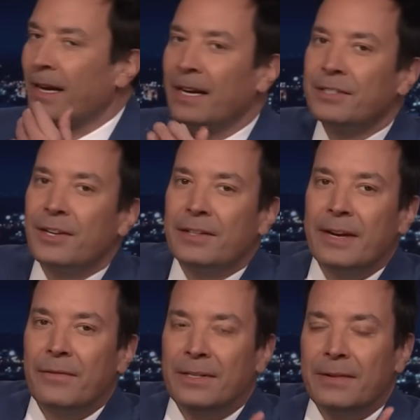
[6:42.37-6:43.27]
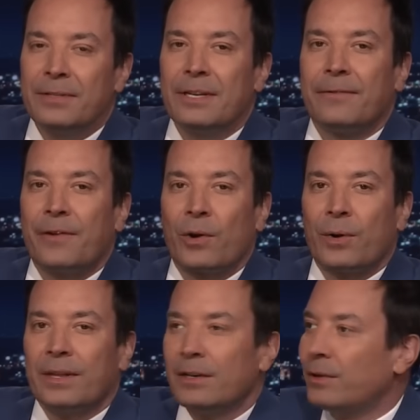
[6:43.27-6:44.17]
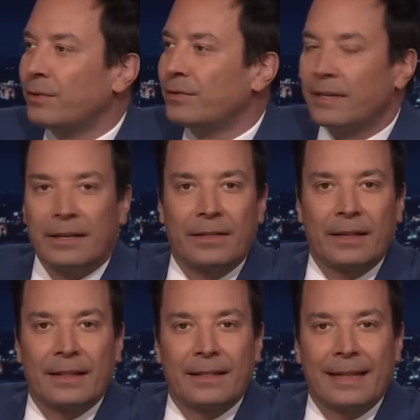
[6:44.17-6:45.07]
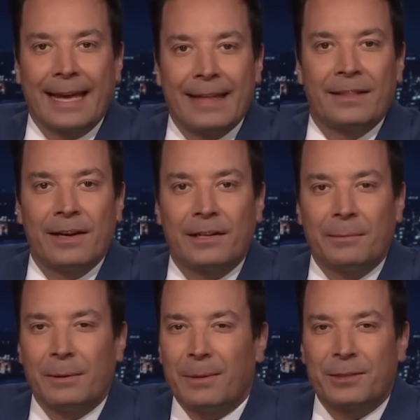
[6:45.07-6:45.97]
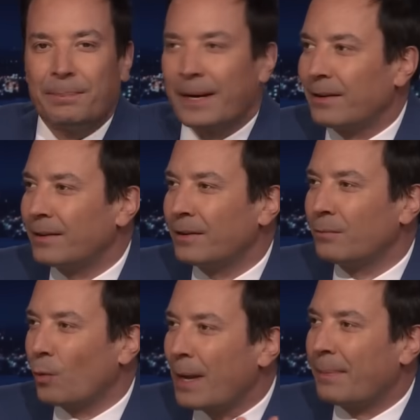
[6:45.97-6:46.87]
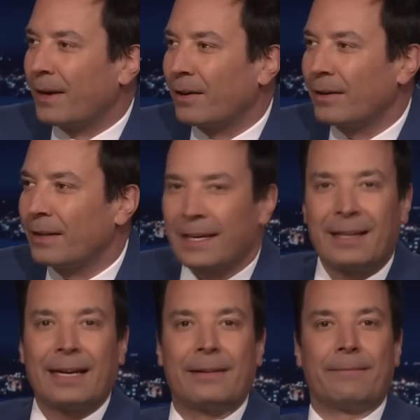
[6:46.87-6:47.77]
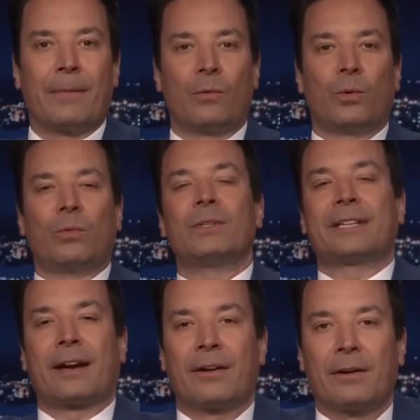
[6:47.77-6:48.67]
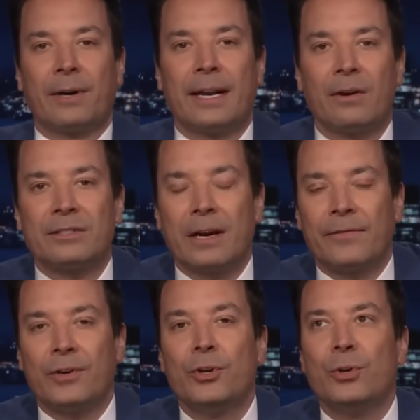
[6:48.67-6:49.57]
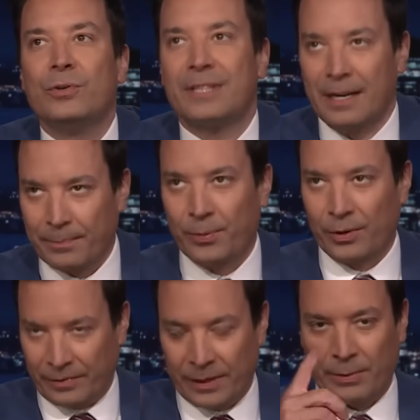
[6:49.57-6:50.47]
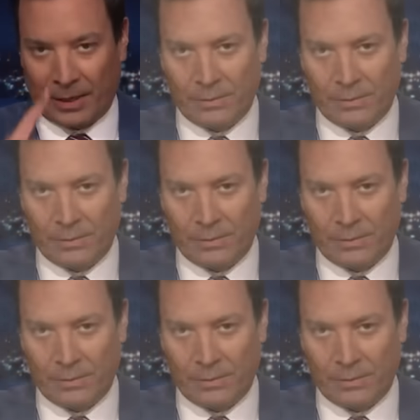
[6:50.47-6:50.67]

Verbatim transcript: guys, you ever you ever see a photo in the news and you think that the headline could be much better, you know, way better? think like we'll take care of that right now. It's time for news and improved. Here we go.